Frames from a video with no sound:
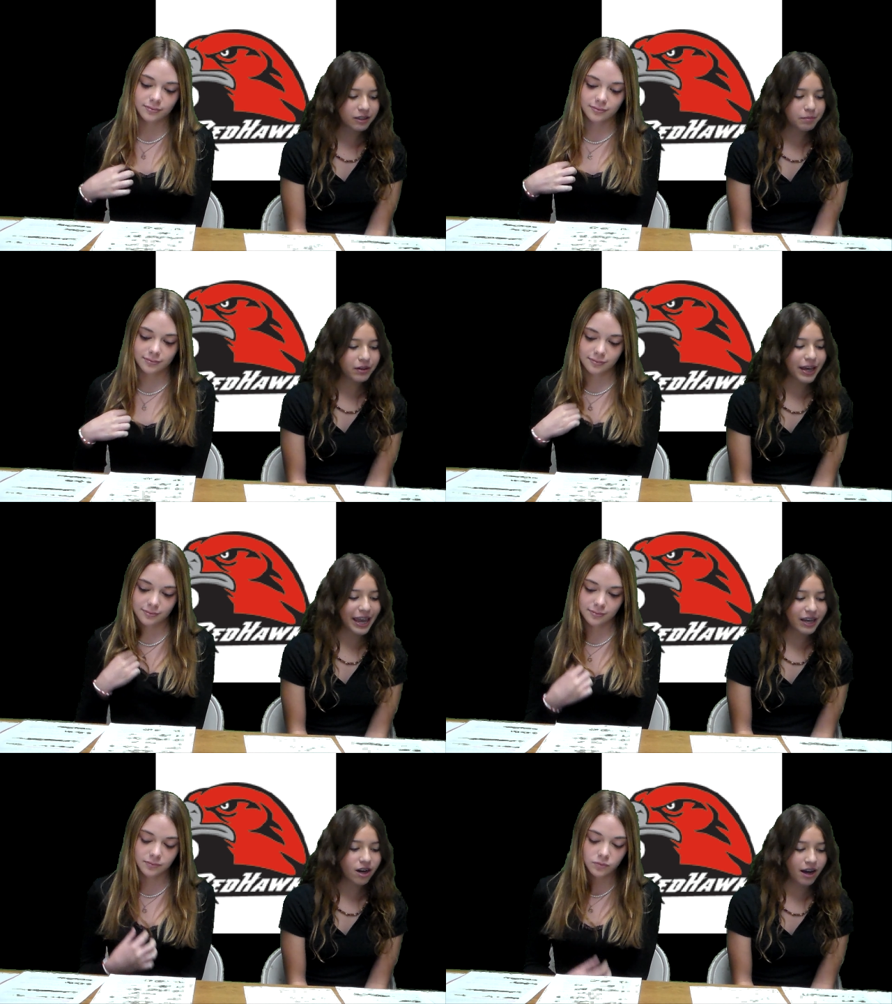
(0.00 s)
Speaker 1: basketball,
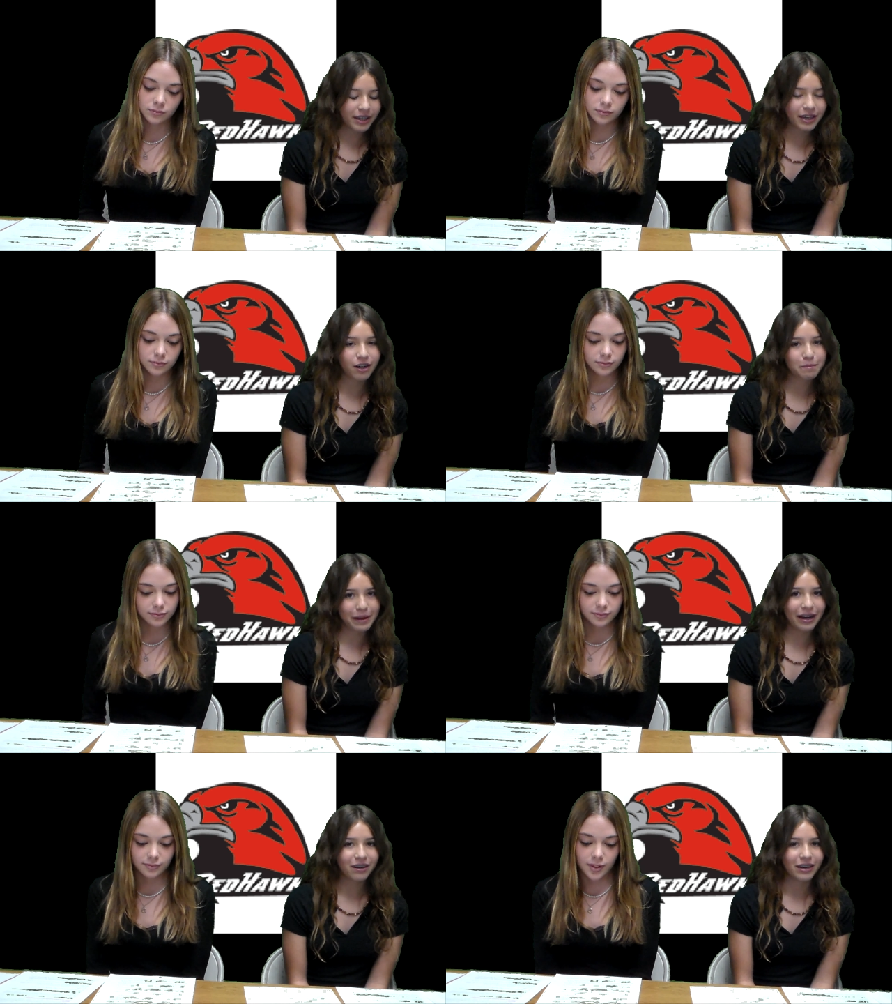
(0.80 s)
and hockey are
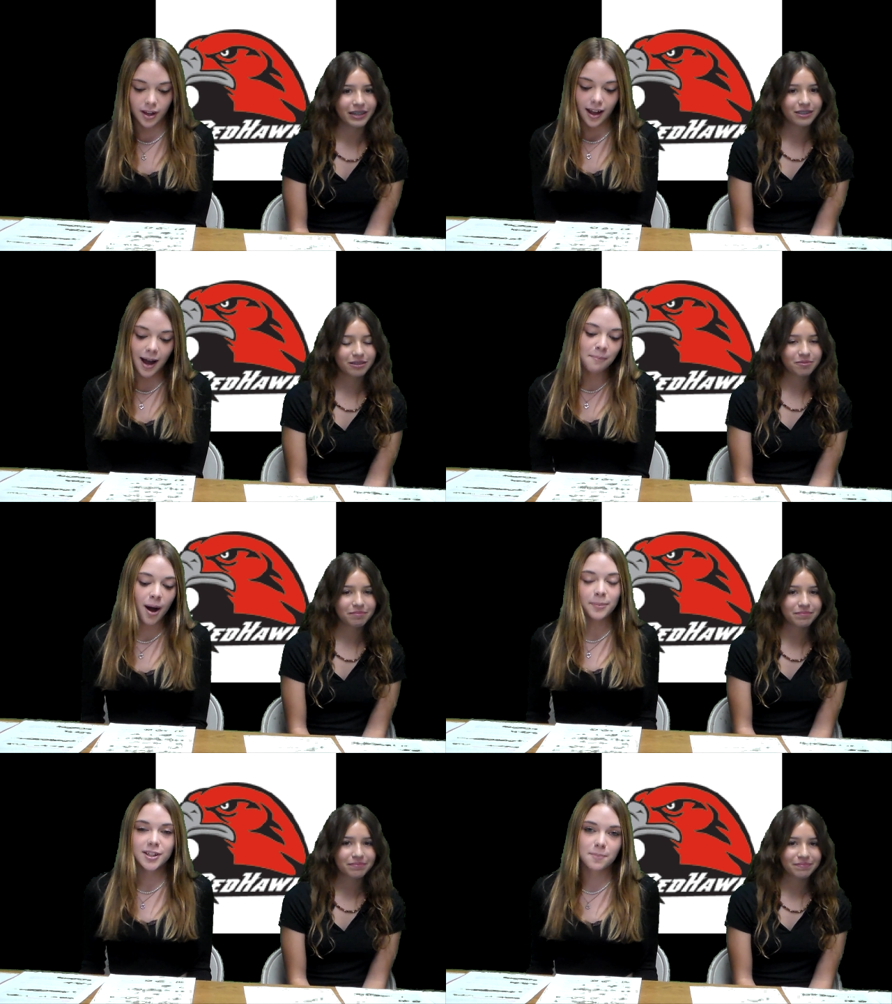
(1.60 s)
back on. And
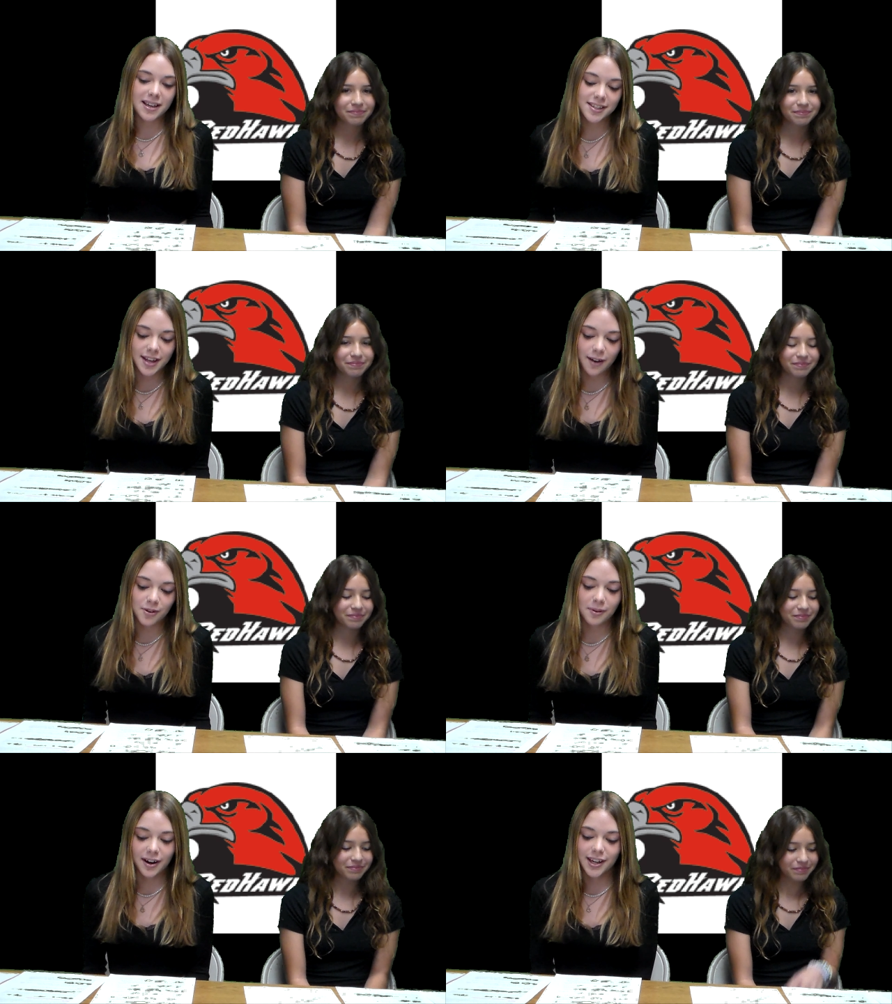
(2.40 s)
Speaker 2: pumpkin pumpkin spices
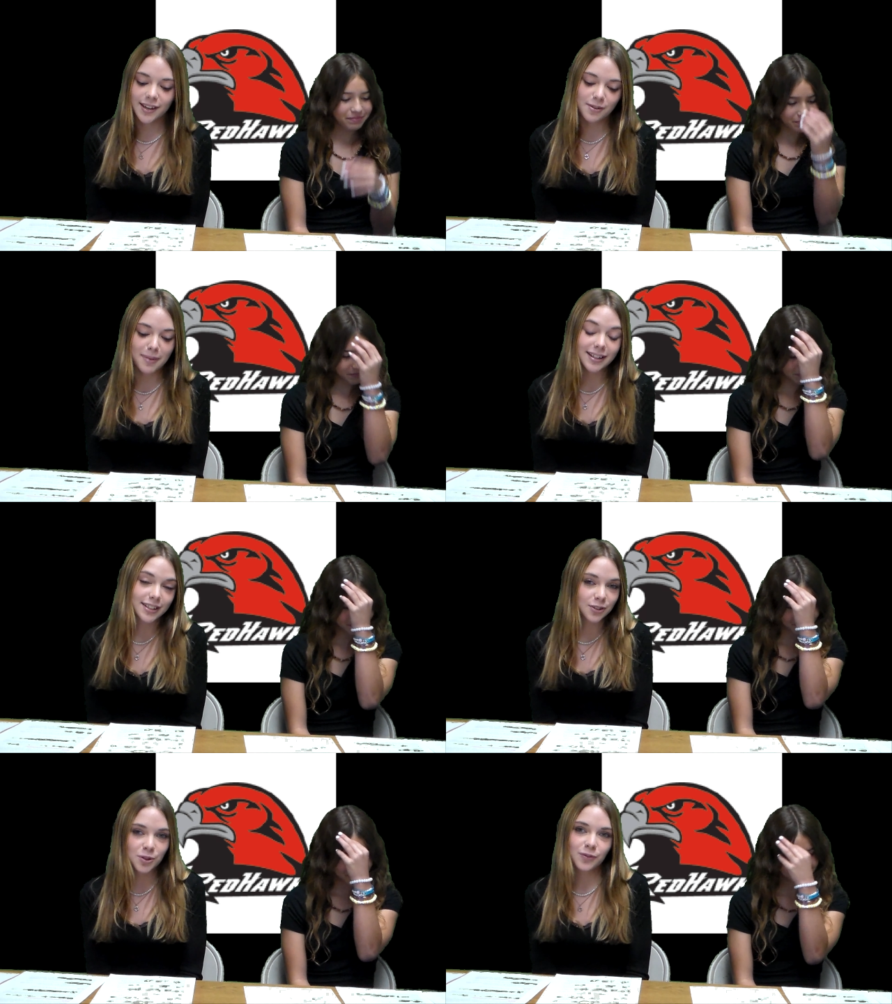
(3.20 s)
everywhere. Even my
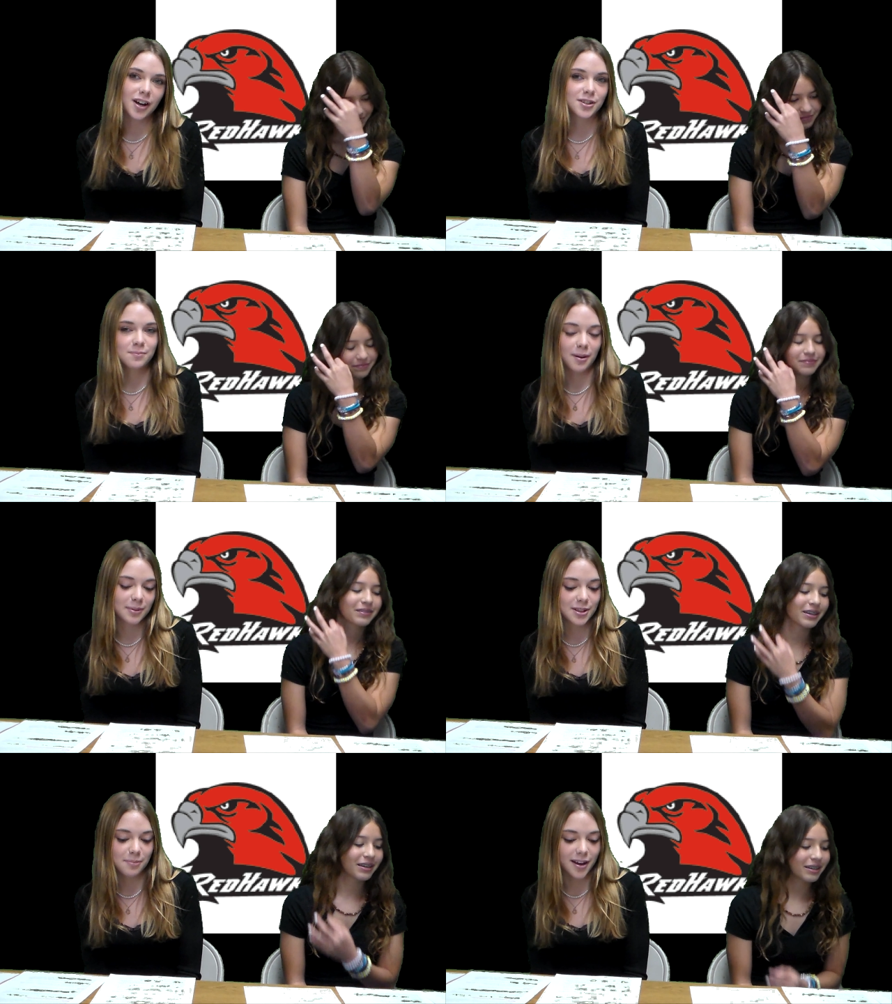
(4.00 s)
dental floss is
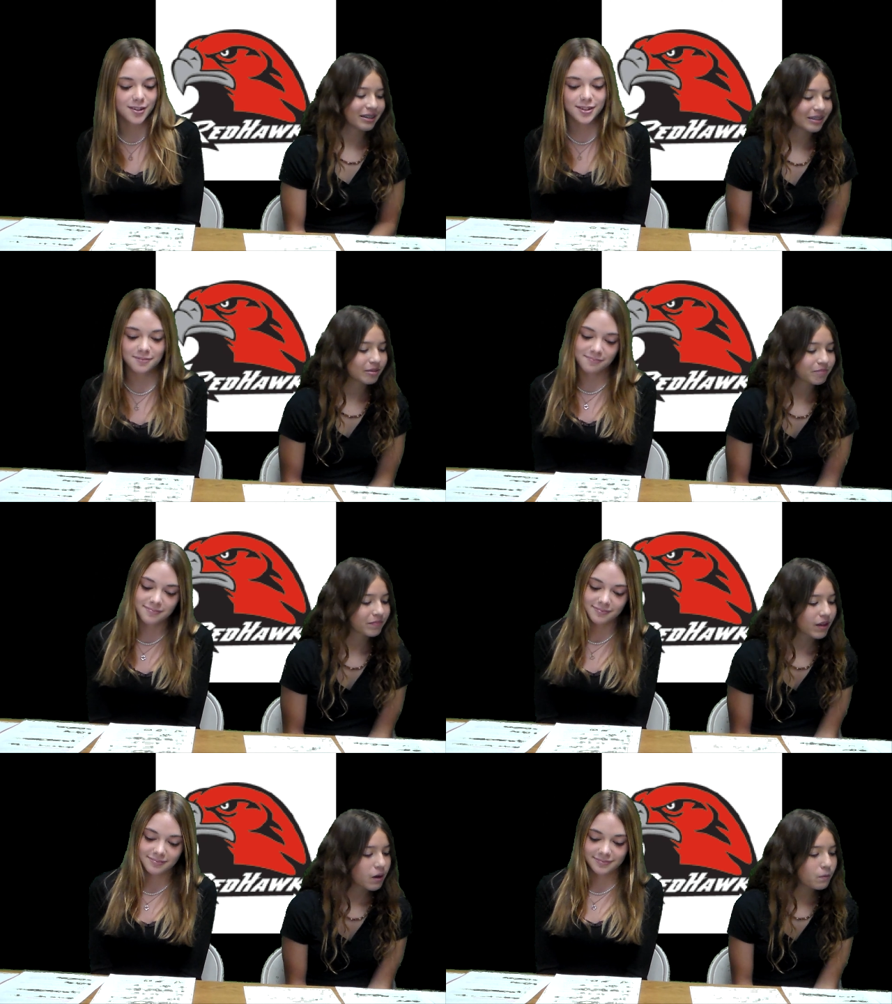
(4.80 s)
pumpkin spiced.
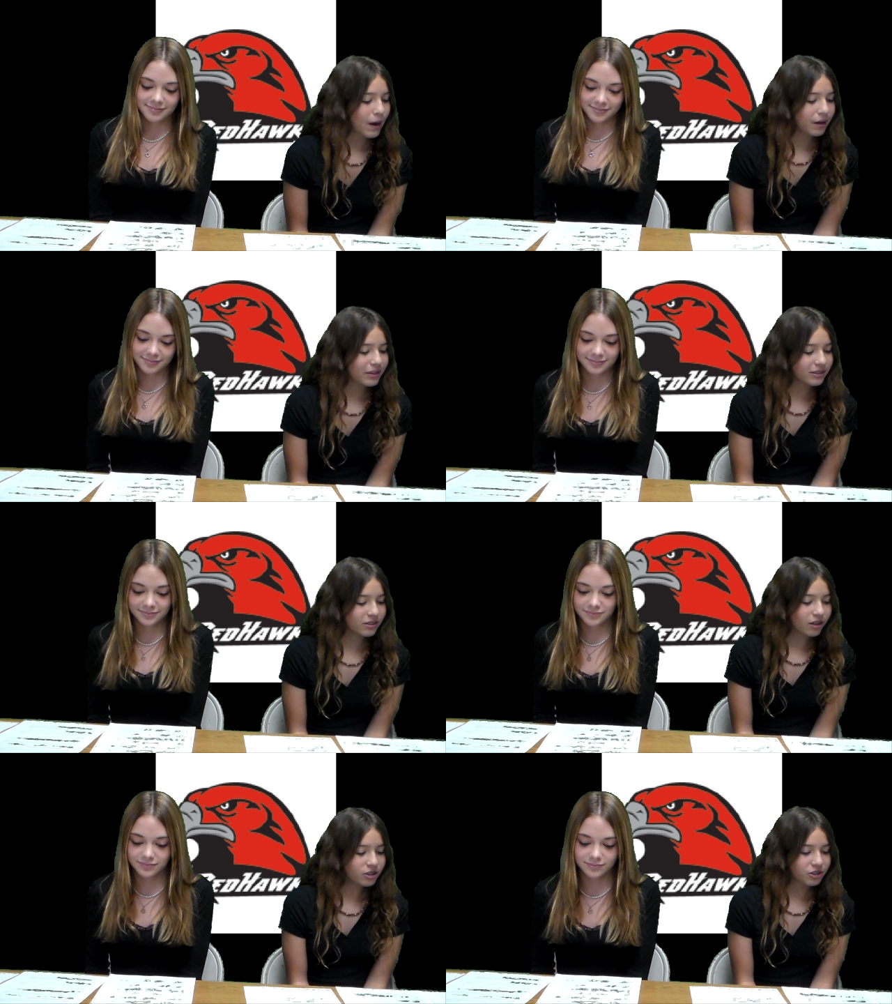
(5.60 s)
Speaker 1: While this
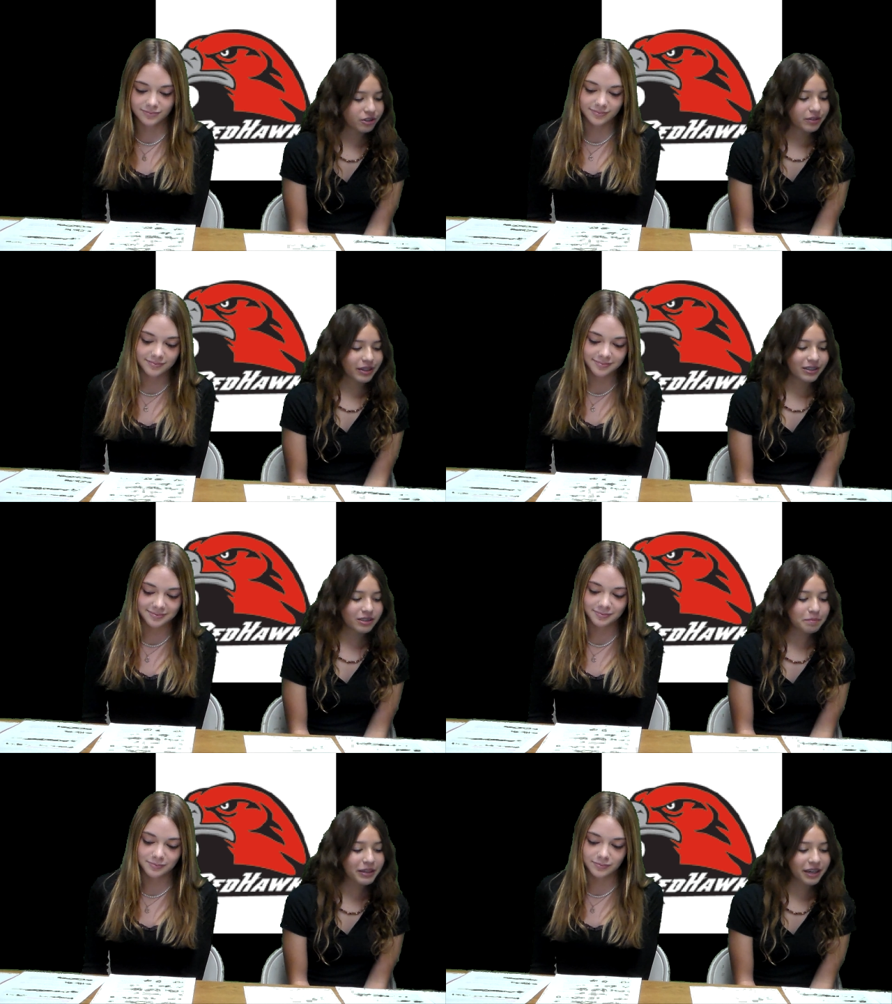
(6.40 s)
is all true, there
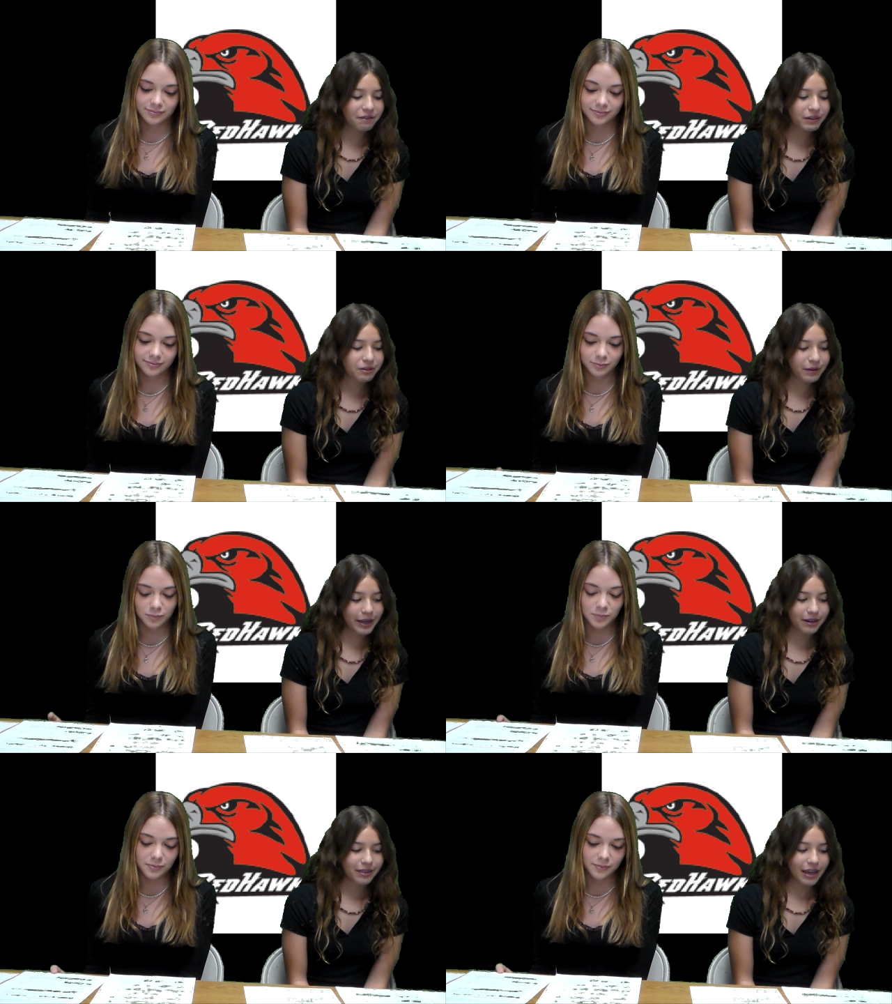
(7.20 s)
is something even
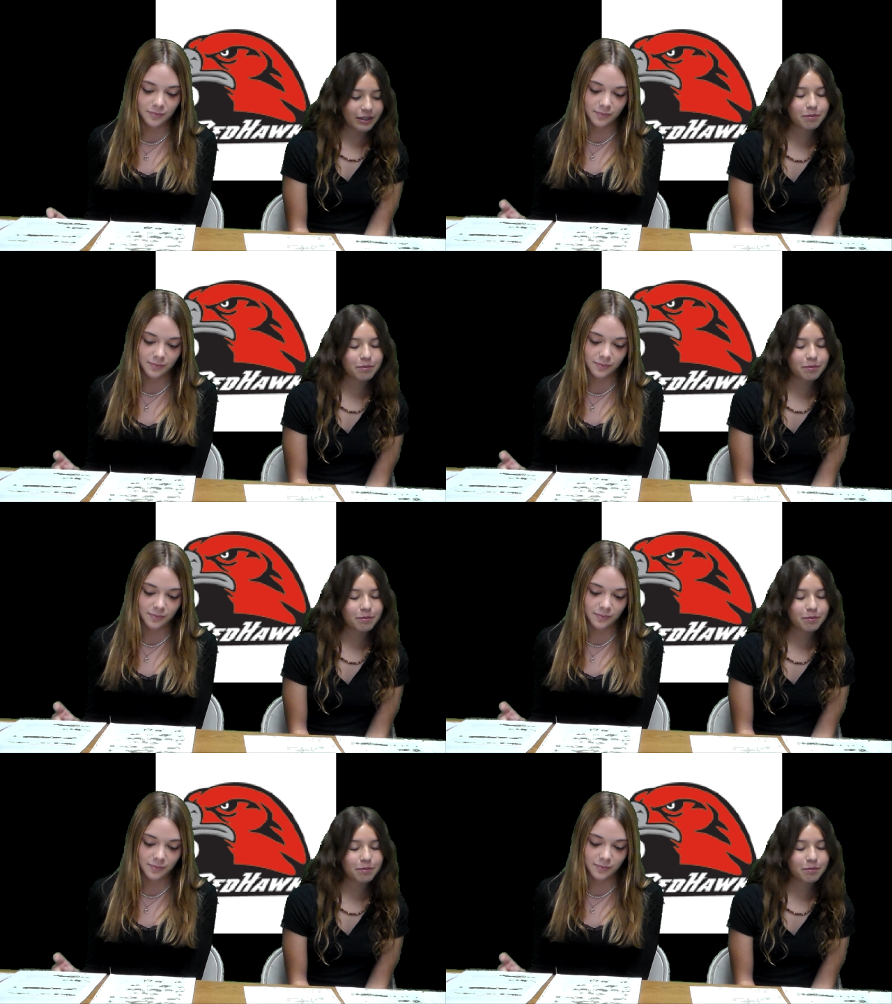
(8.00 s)
greater